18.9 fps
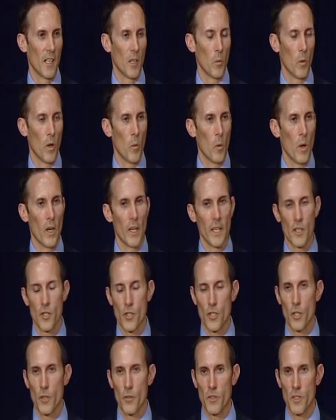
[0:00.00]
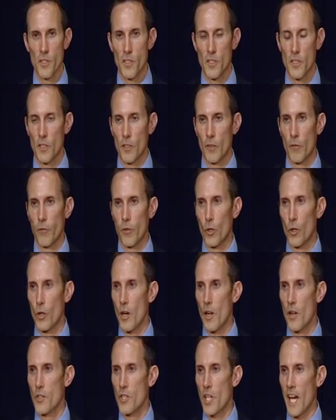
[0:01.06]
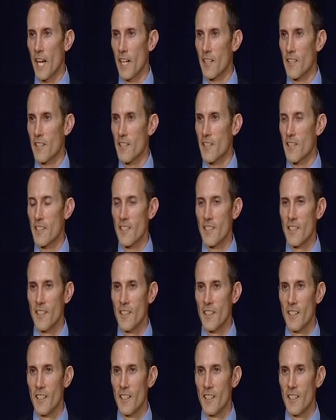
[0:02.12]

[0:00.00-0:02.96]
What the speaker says: We're wearing suits and fluoro jackets